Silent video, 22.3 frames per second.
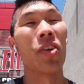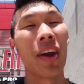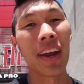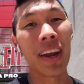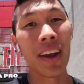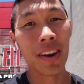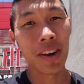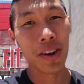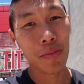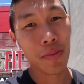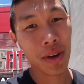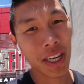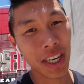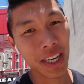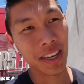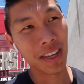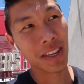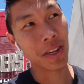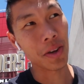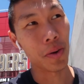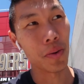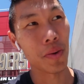Trying out new
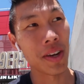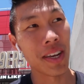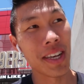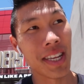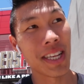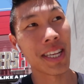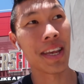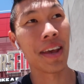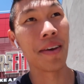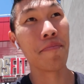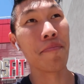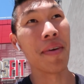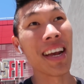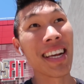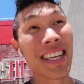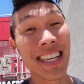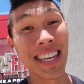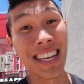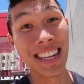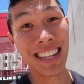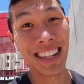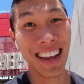machines always
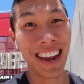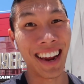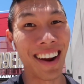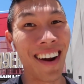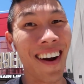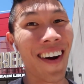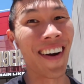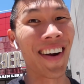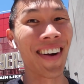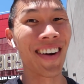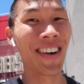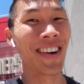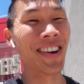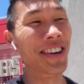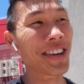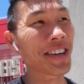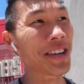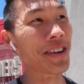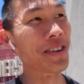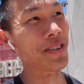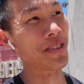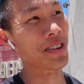makes it like harder
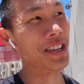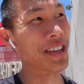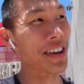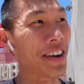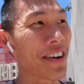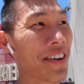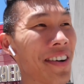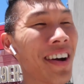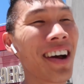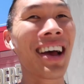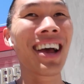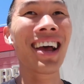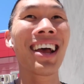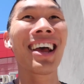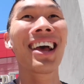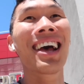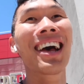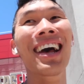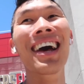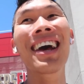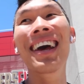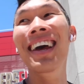to do, so
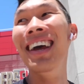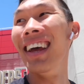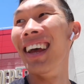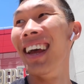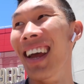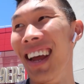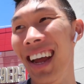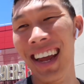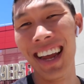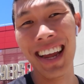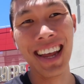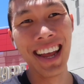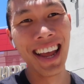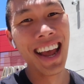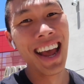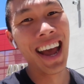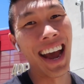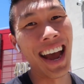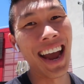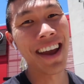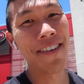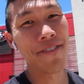
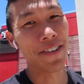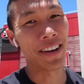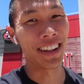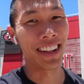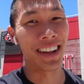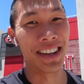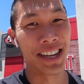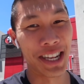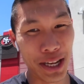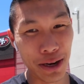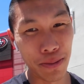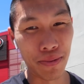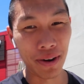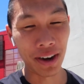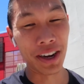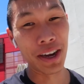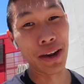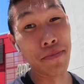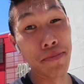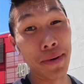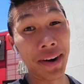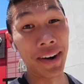I felt a super good